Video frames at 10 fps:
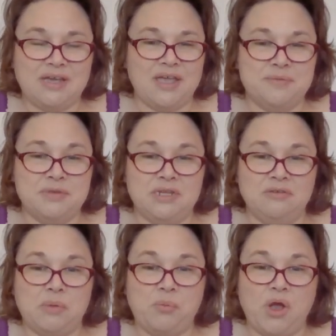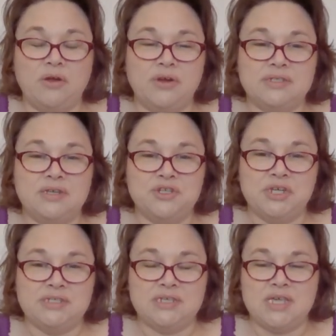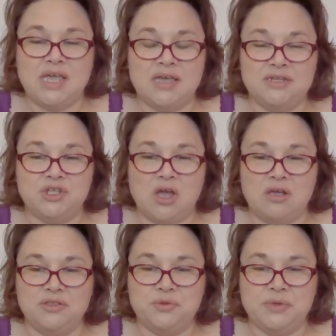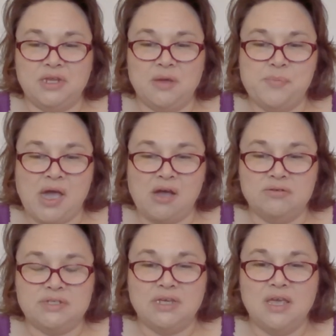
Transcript: I am going to give my progress on Jesse and talk a little bit about